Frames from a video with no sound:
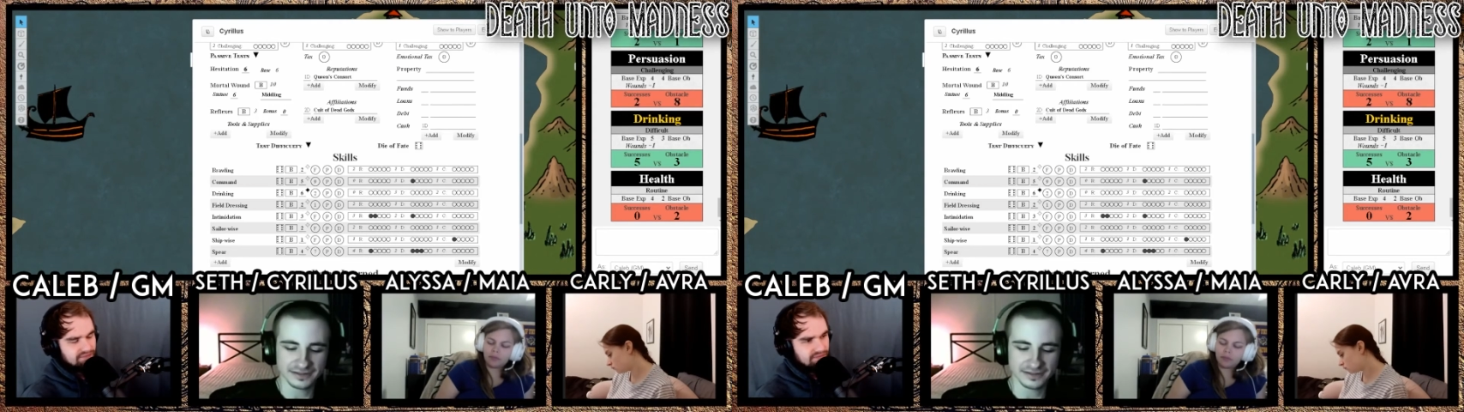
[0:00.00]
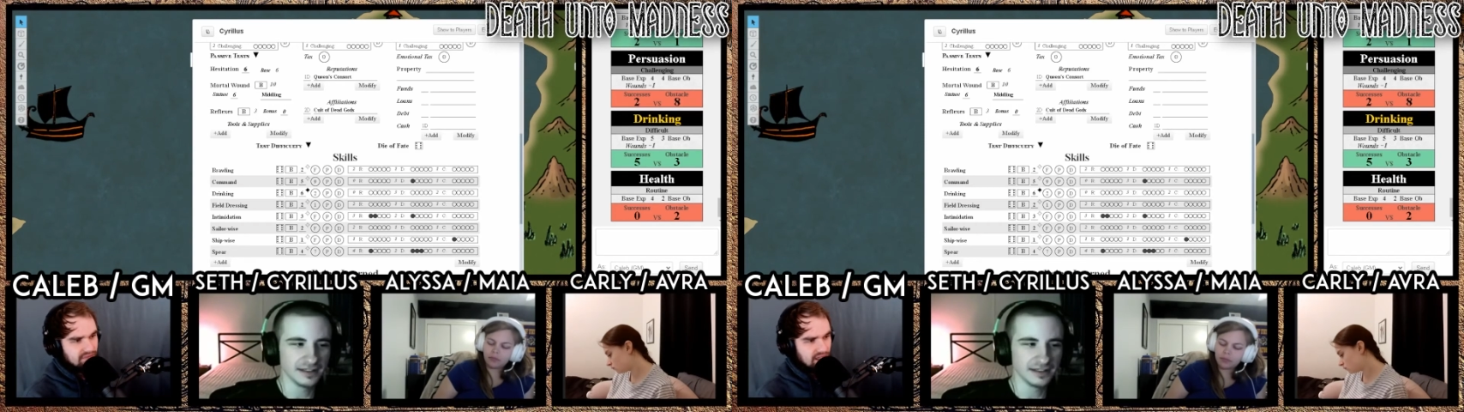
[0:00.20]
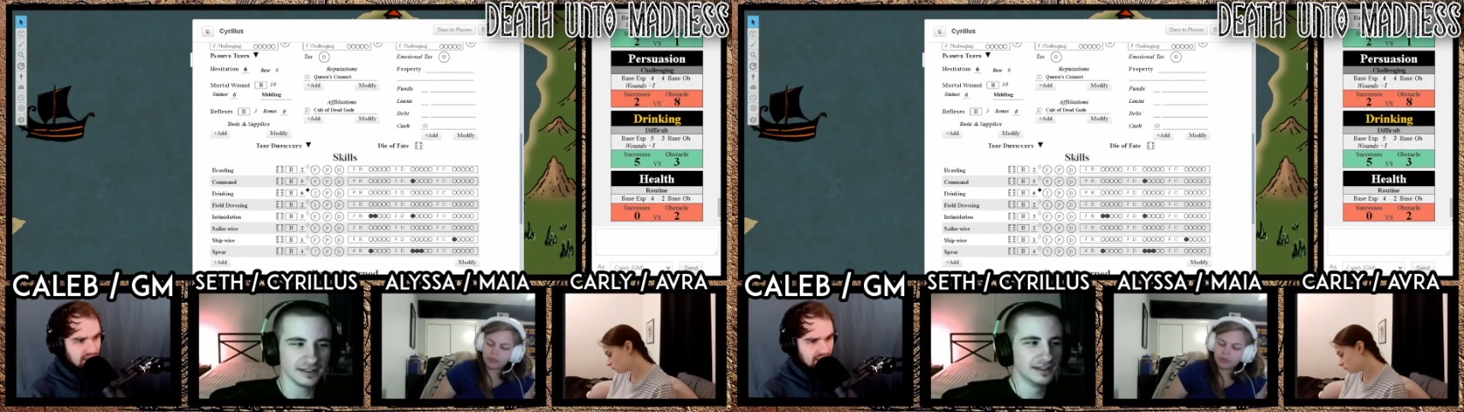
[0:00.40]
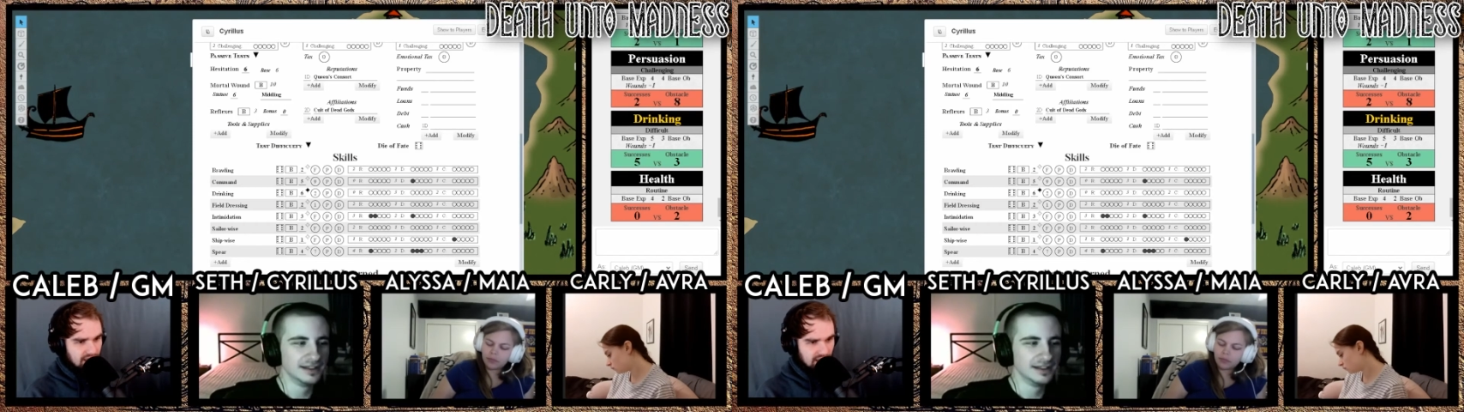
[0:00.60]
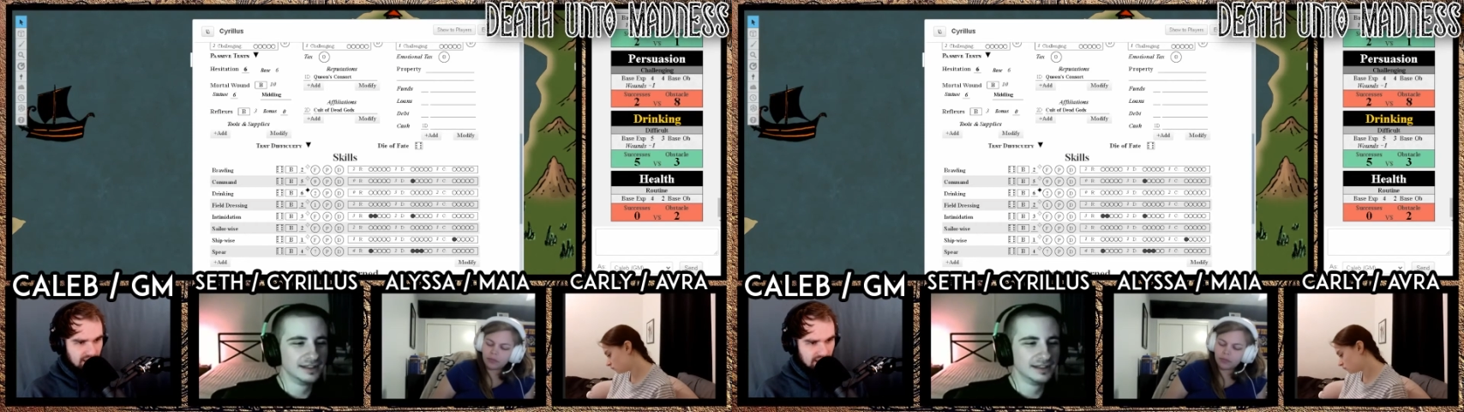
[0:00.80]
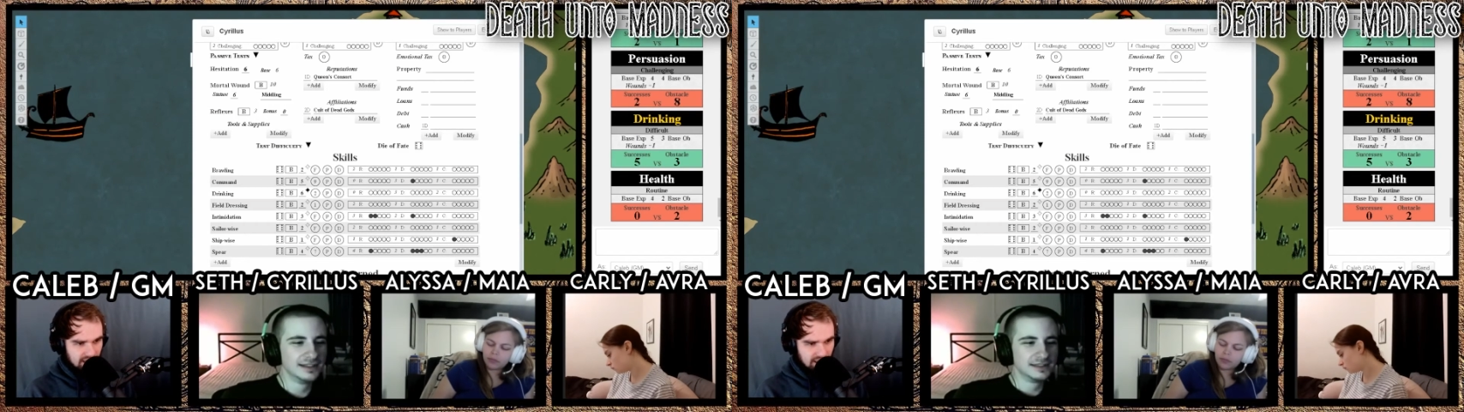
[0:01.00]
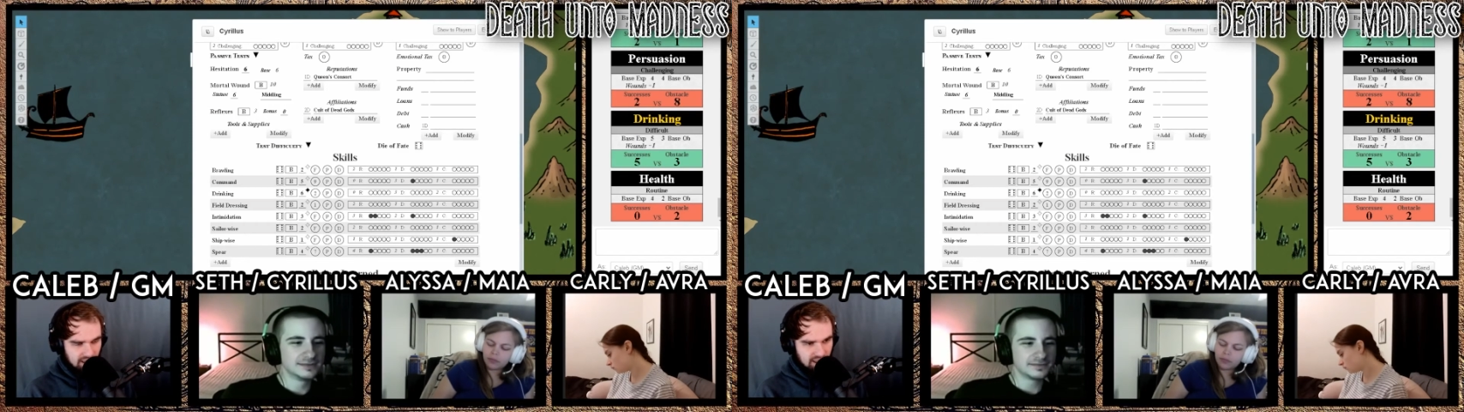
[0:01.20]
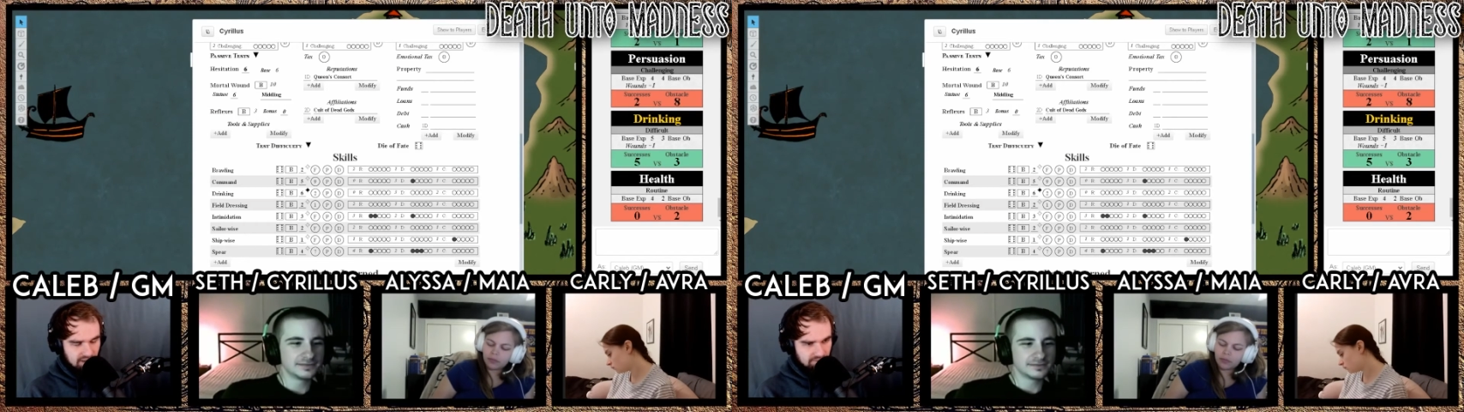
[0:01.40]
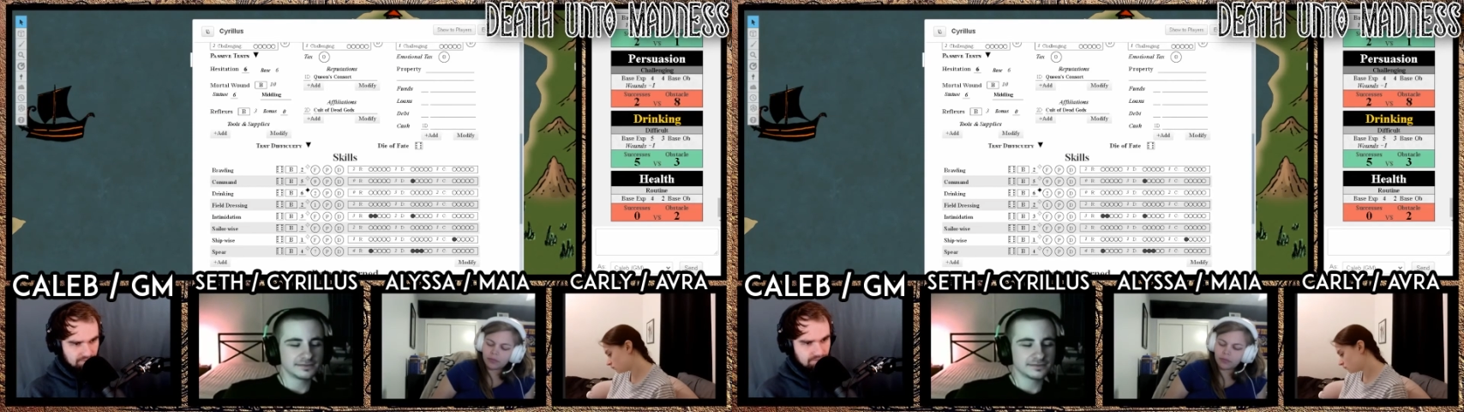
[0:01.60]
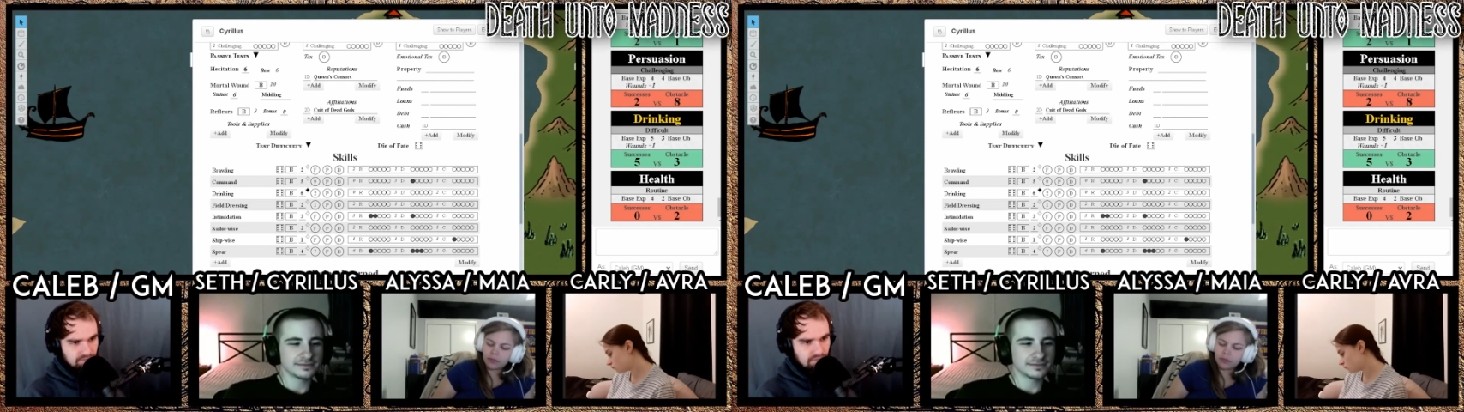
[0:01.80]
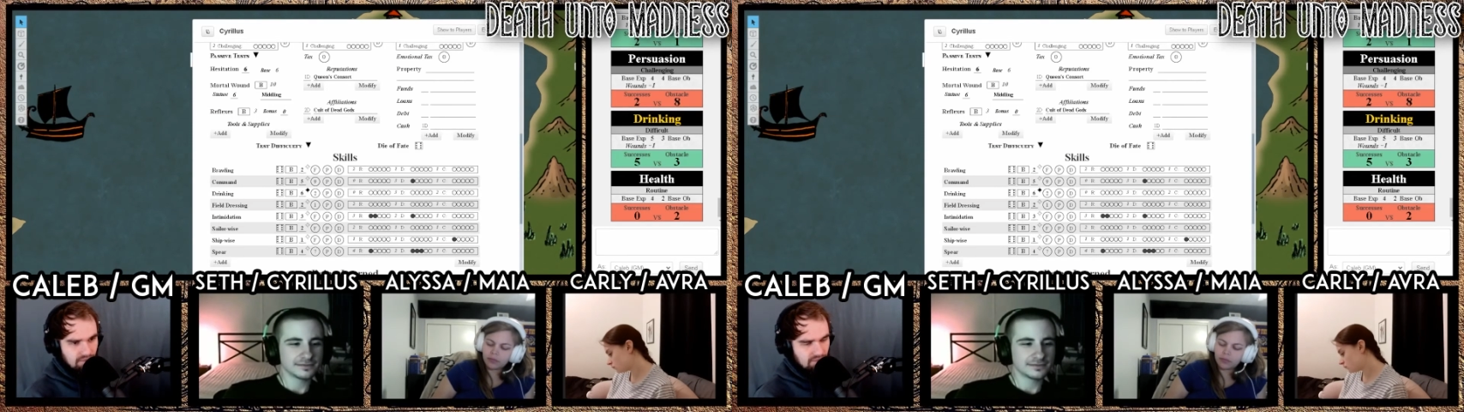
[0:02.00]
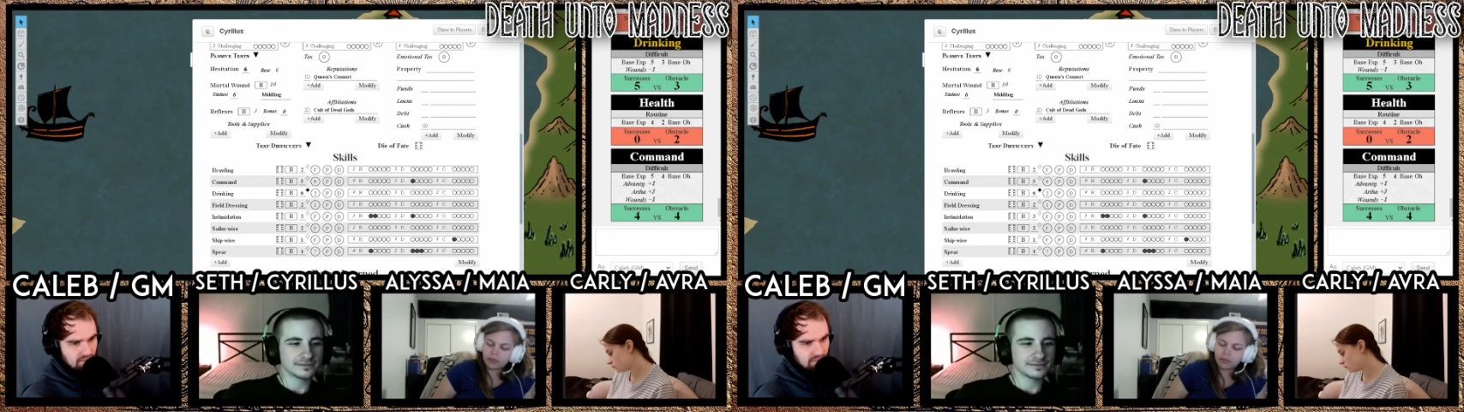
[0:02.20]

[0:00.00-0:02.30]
Nobody speaks.